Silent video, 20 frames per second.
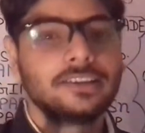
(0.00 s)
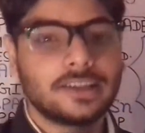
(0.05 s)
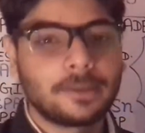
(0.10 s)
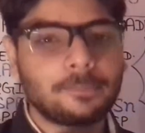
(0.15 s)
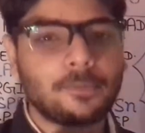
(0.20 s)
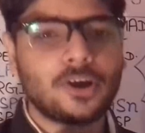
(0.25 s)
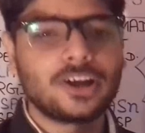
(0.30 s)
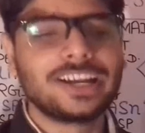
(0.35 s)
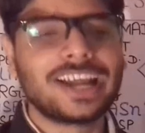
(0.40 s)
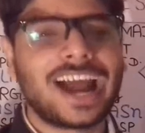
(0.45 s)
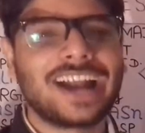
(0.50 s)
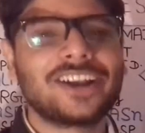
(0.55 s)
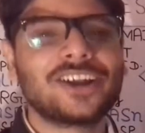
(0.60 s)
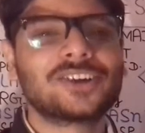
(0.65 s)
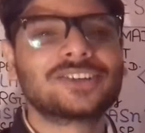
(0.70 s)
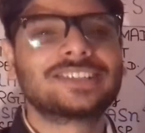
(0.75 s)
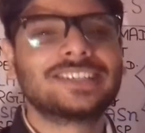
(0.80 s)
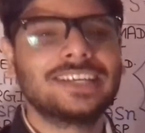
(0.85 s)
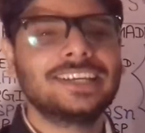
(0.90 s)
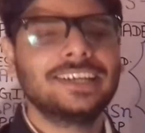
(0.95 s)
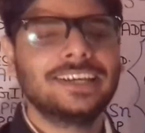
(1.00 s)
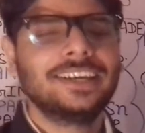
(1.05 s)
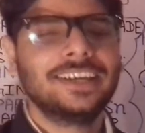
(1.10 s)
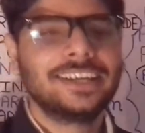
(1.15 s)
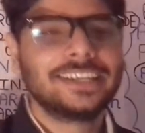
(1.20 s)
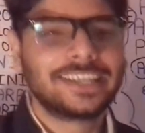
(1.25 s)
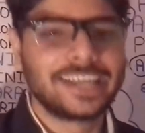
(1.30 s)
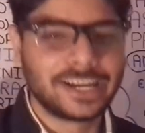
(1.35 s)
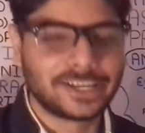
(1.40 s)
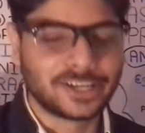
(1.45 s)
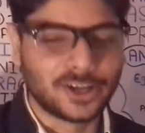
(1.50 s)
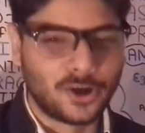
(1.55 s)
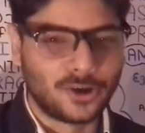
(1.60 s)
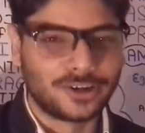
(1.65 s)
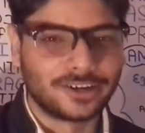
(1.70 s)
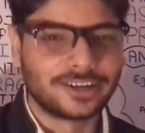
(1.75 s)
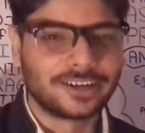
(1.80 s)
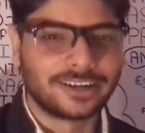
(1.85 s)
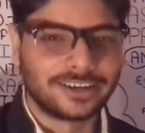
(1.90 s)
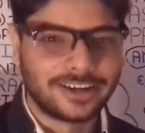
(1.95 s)
The polyhydroxy
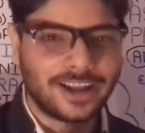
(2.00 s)
ketone.